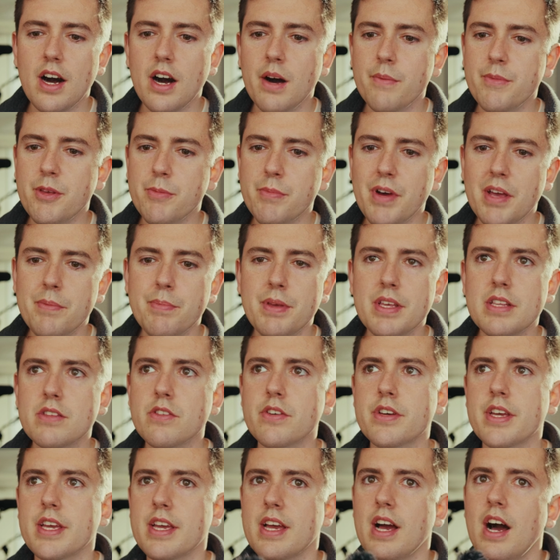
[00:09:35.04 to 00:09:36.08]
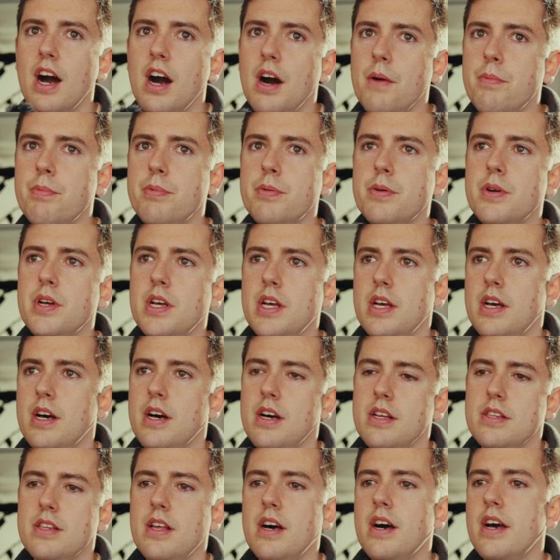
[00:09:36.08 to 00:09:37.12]
you might be looking up
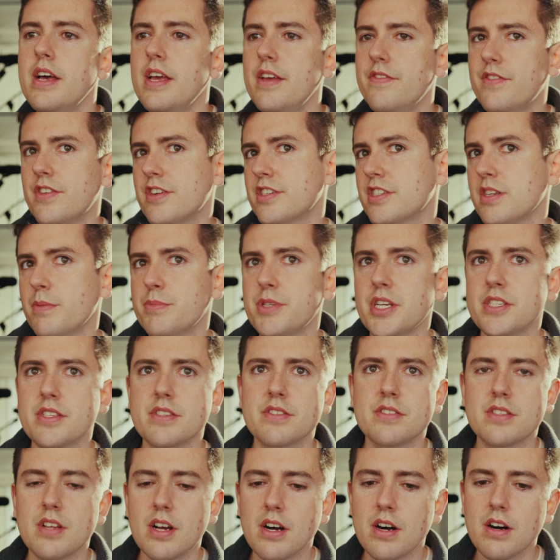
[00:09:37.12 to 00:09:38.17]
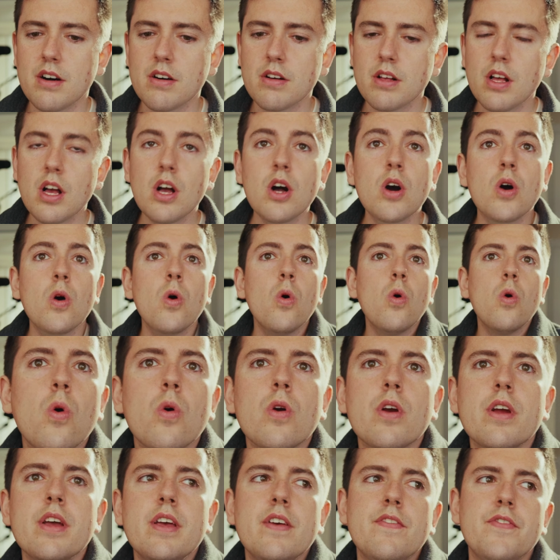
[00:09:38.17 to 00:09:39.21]
a lot if your subject is tall,
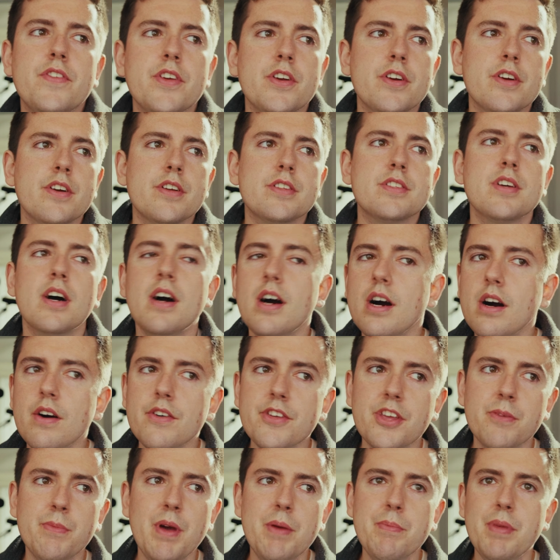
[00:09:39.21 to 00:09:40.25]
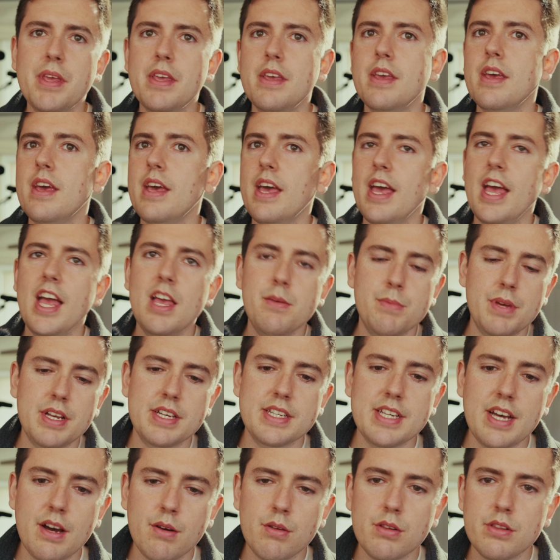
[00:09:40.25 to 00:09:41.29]
or if you're tall, you might be aiming
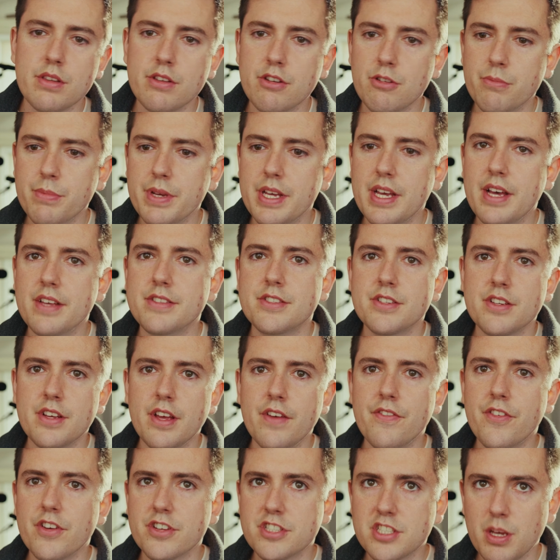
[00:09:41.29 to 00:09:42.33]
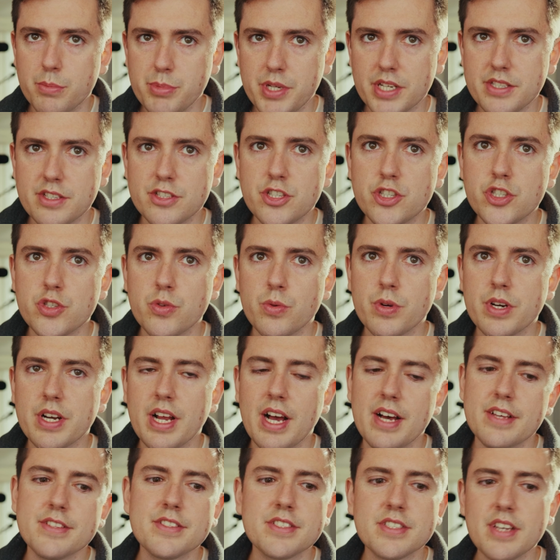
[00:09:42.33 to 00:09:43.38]
down a little bit if your subject is short,
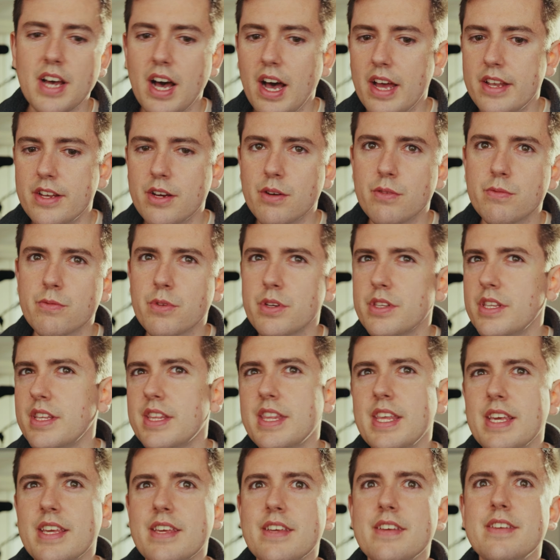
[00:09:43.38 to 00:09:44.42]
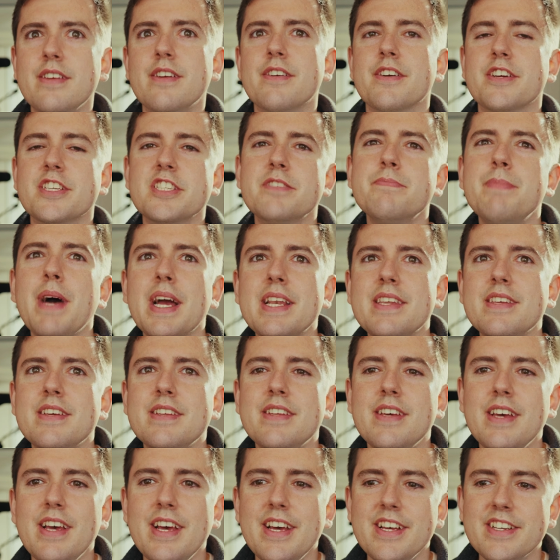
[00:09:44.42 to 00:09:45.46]
as I don't really think you're
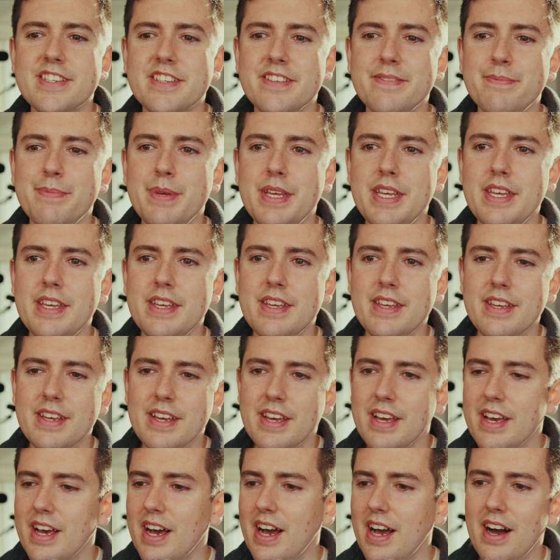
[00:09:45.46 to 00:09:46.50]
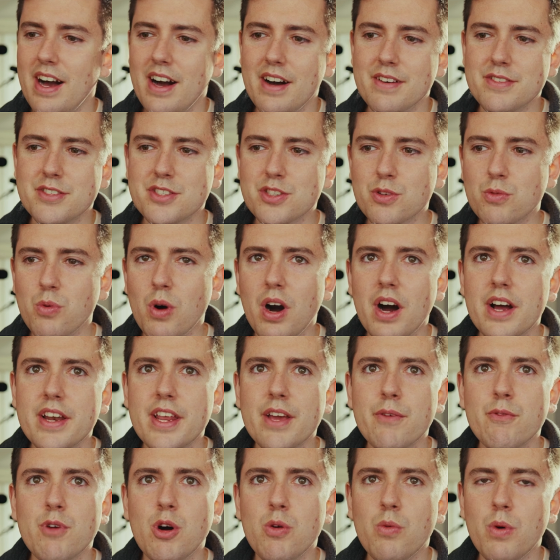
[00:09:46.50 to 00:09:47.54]
expected to be
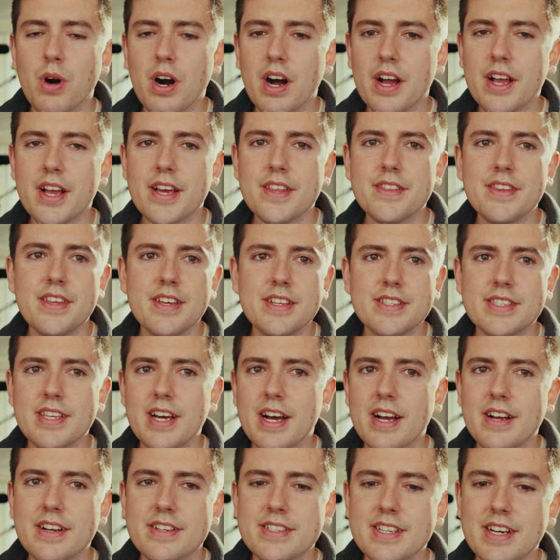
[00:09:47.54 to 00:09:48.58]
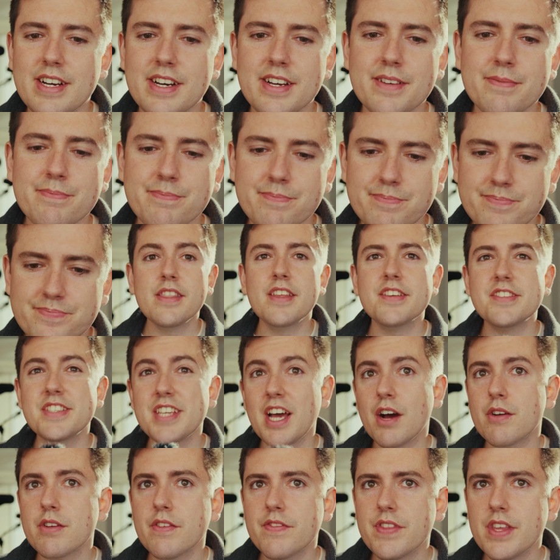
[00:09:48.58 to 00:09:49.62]
squatting while walking the entire time. The
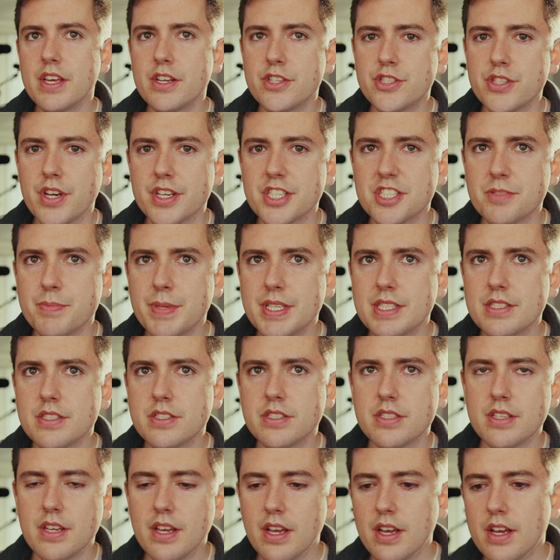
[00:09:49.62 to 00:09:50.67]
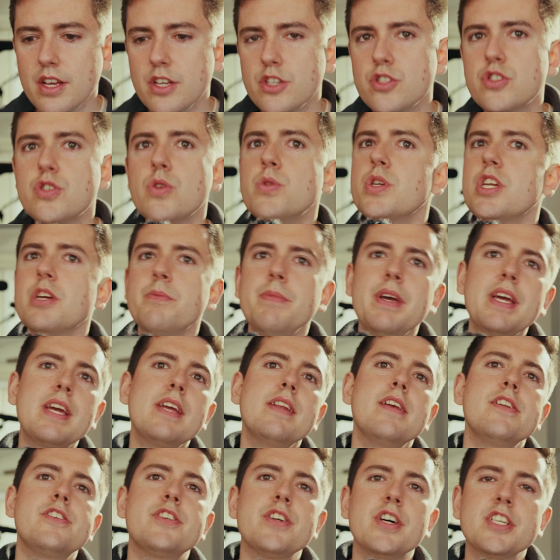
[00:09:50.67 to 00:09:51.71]
sound of the adjustments. So when you're making
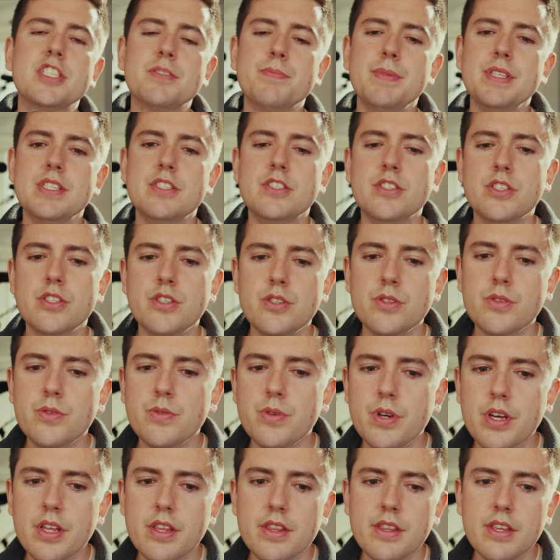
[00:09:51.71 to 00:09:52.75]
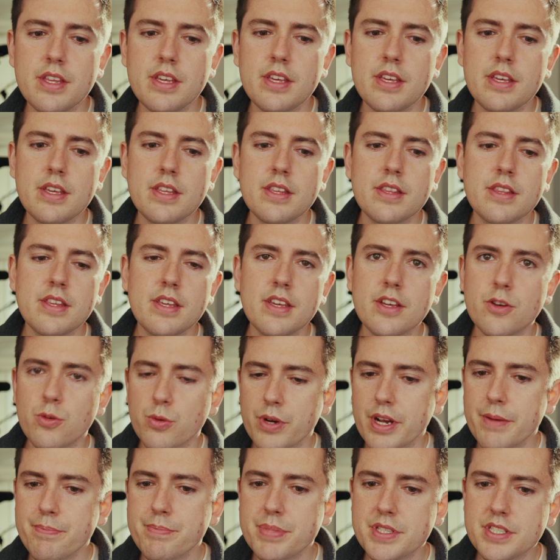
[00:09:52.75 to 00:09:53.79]
adjustments to the
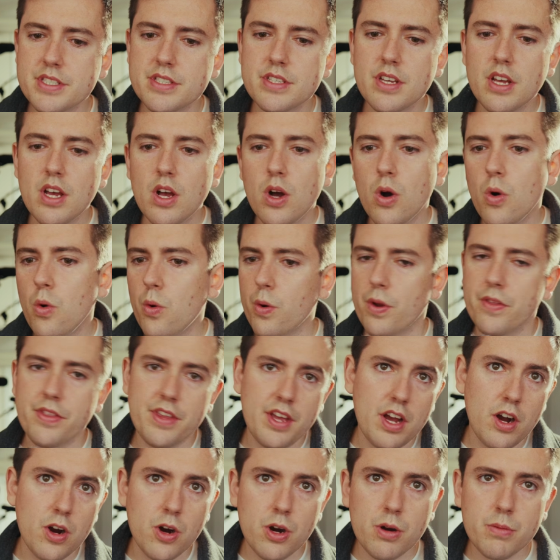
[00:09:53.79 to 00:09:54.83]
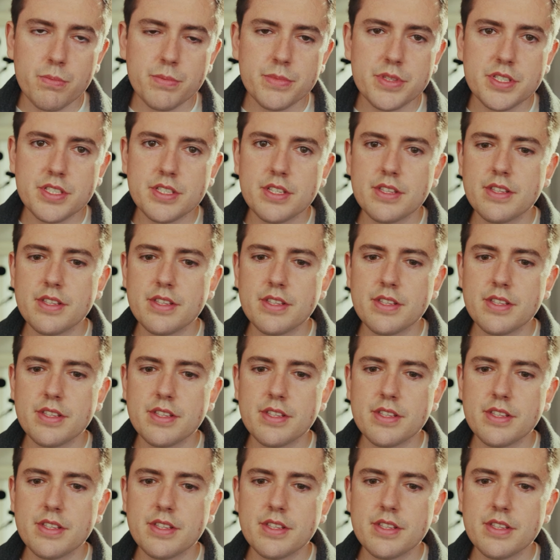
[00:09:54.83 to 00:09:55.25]
grips or the arms,